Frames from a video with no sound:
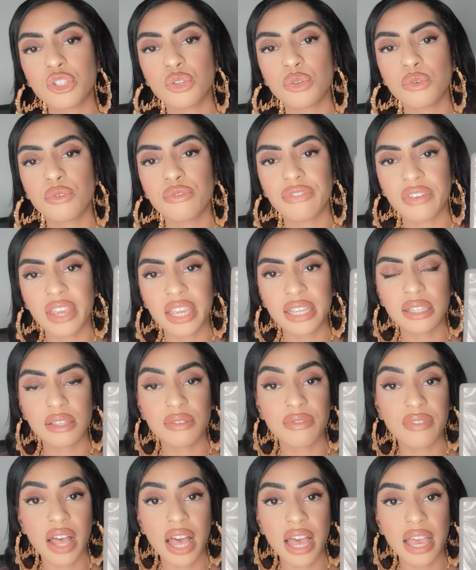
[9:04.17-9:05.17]

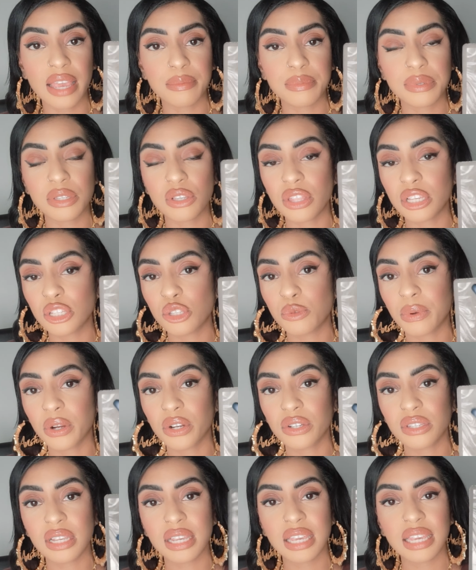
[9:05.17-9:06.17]
Two-Faced vibe. So this
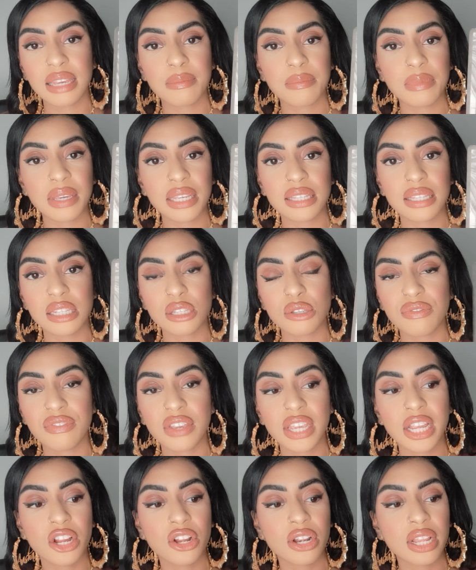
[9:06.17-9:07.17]
person could be
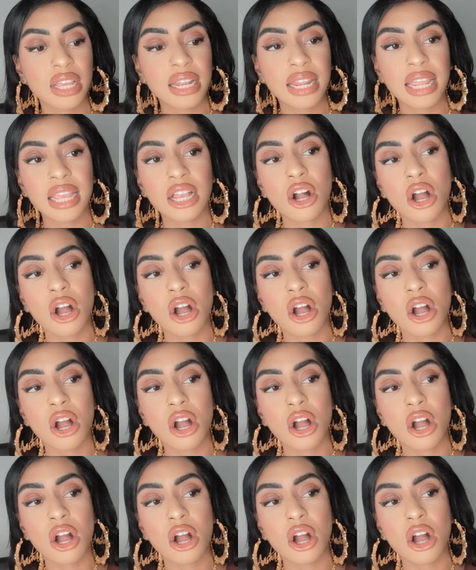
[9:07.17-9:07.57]
disfigured in a